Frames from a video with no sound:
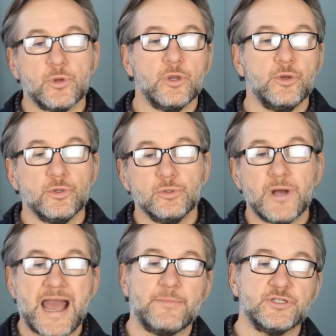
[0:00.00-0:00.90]

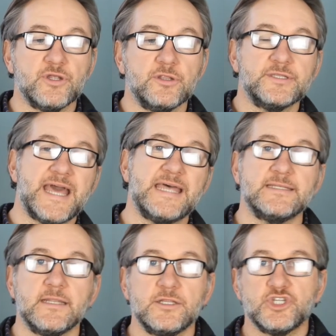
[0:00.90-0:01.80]
Google, Amazon,
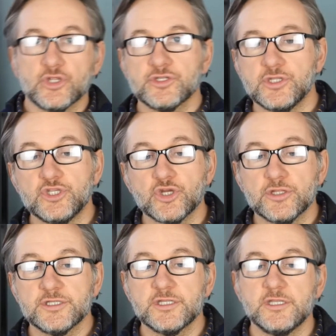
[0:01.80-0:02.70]
Tesla, Johnson &
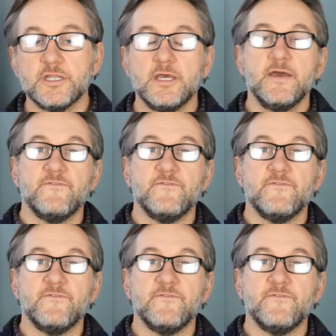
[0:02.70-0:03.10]
Johnson,